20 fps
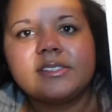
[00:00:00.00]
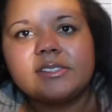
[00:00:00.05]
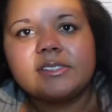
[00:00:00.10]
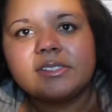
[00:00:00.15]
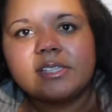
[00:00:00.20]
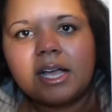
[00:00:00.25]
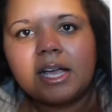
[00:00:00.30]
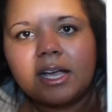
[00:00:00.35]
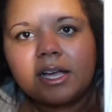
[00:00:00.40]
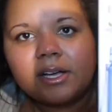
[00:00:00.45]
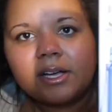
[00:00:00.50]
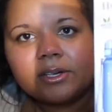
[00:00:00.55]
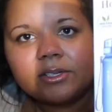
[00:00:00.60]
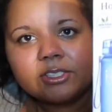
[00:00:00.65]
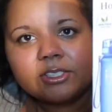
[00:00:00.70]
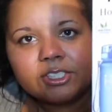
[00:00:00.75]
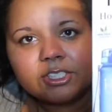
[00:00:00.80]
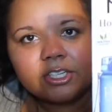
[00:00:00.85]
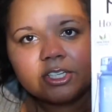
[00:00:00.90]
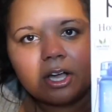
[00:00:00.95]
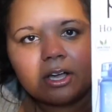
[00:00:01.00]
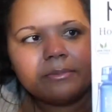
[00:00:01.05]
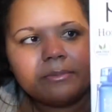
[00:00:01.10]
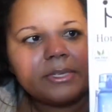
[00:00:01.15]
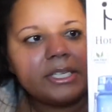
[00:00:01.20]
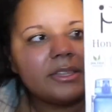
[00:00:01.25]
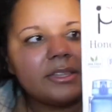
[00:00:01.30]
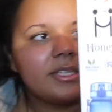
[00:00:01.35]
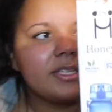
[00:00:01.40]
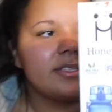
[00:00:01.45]
So she got
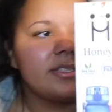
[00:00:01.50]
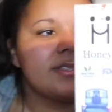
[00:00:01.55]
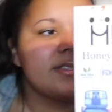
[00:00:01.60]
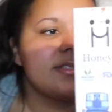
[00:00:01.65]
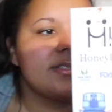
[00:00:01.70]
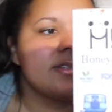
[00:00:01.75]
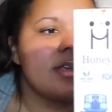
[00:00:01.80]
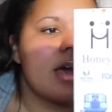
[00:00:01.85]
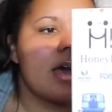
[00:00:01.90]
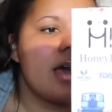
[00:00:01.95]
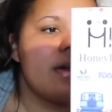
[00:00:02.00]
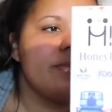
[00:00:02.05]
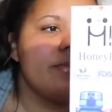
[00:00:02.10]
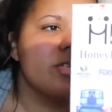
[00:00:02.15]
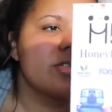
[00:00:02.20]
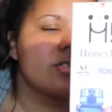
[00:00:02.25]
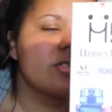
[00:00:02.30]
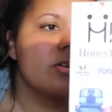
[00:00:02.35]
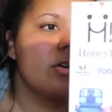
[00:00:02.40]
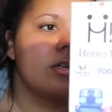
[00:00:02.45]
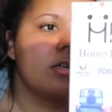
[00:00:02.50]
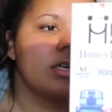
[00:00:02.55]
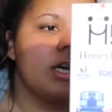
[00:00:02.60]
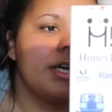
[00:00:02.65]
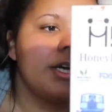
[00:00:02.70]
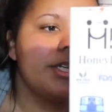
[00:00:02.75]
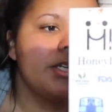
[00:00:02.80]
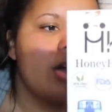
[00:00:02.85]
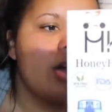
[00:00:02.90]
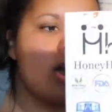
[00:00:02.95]
me this. Um, it's called
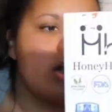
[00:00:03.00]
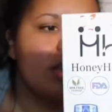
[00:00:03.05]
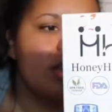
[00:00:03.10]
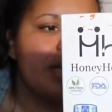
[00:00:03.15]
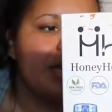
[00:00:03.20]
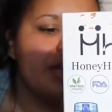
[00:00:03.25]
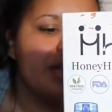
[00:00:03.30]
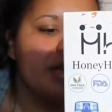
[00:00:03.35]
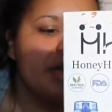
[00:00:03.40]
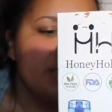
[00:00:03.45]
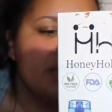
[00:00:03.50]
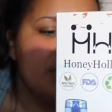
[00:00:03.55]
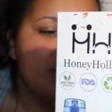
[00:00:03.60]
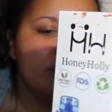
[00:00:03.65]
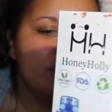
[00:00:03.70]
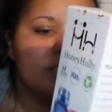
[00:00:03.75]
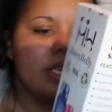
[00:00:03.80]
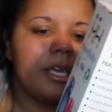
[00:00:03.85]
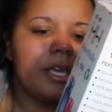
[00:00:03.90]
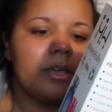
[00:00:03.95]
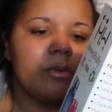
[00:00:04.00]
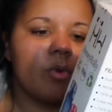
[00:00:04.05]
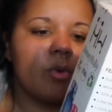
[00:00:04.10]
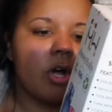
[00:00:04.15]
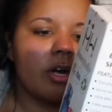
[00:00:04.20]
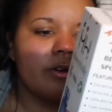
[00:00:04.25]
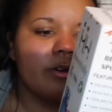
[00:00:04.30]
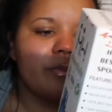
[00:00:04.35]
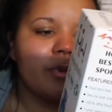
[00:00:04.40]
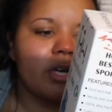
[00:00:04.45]
Honey Holly. It's a
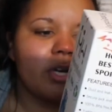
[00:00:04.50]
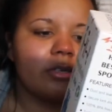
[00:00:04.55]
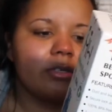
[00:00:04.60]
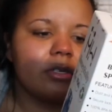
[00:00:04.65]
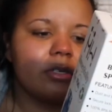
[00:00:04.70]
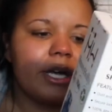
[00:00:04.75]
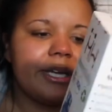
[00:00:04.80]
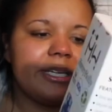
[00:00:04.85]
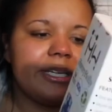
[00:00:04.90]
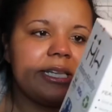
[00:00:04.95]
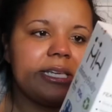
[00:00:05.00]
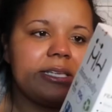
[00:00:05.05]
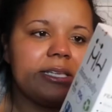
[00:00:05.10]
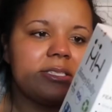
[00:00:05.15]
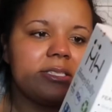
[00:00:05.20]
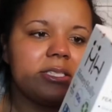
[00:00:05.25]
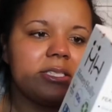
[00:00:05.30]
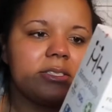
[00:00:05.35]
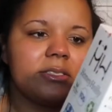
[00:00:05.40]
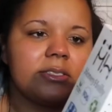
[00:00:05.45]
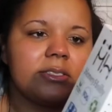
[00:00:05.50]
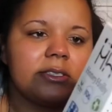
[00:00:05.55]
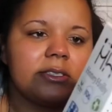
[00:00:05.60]
water bottle. I needed.